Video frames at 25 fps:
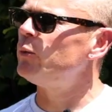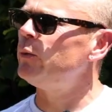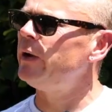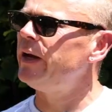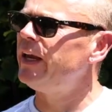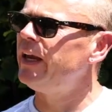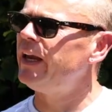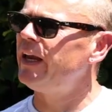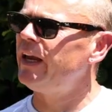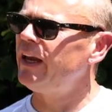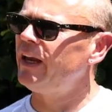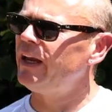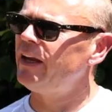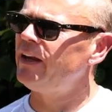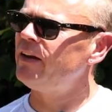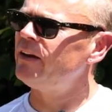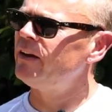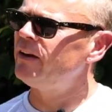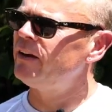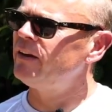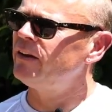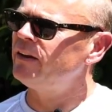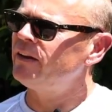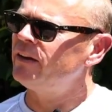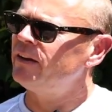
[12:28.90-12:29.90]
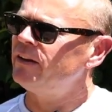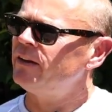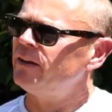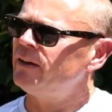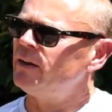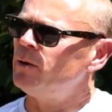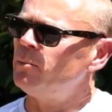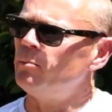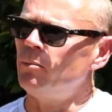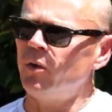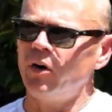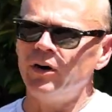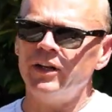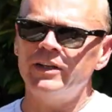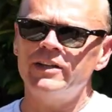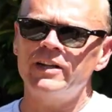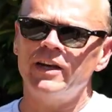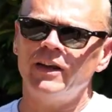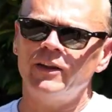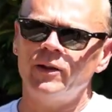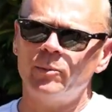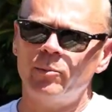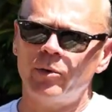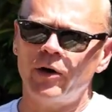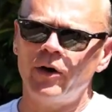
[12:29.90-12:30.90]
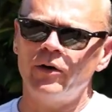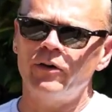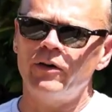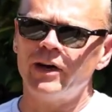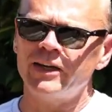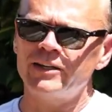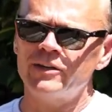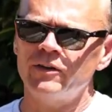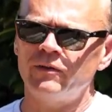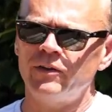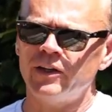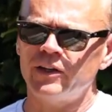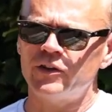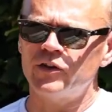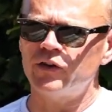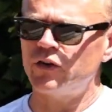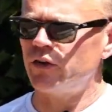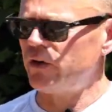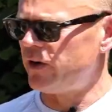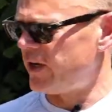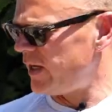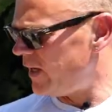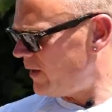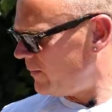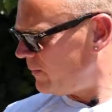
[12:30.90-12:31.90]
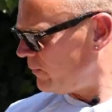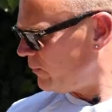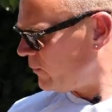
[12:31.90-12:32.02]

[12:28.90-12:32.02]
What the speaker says: we monitor the progress of this tree